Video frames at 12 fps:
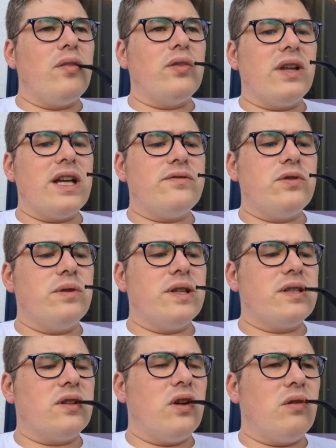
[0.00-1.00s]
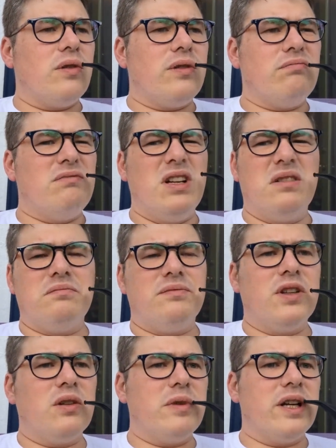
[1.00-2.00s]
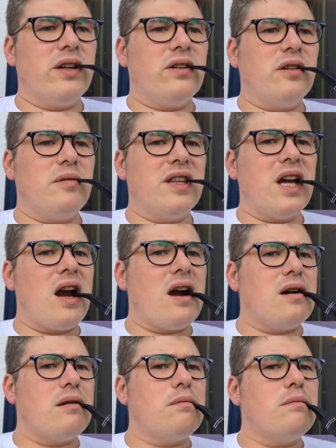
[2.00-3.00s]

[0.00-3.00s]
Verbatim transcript: for the last few weeks, along with, you know, a little bit here, a little bit there,